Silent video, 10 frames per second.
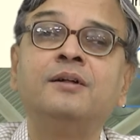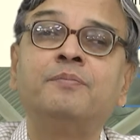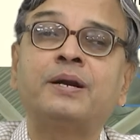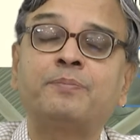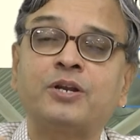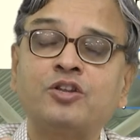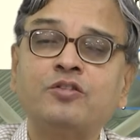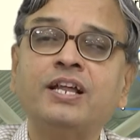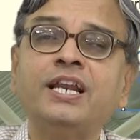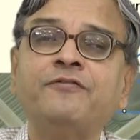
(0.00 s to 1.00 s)
but
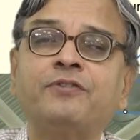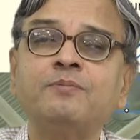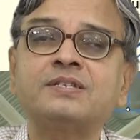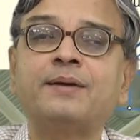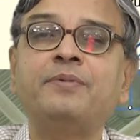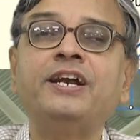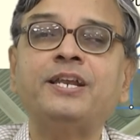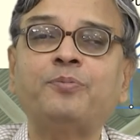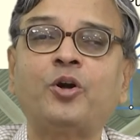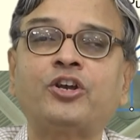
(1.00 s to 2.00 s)
particularly from
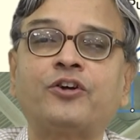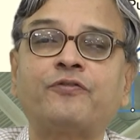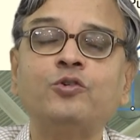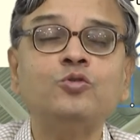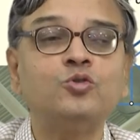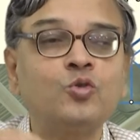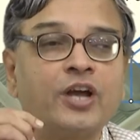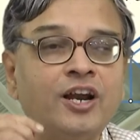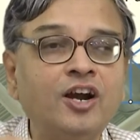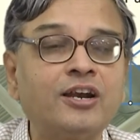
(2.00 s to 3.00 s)
stability point of view, you
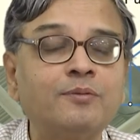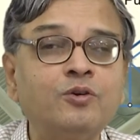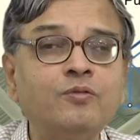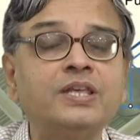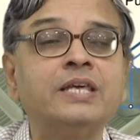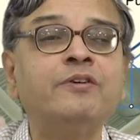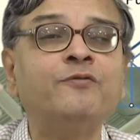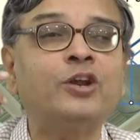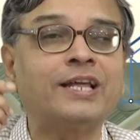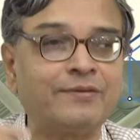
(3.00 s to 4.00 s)
cannot remove even
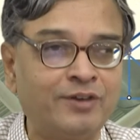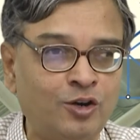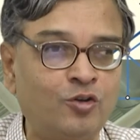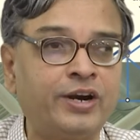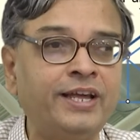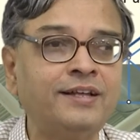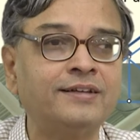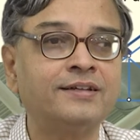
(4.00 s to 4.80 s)
for a given loading.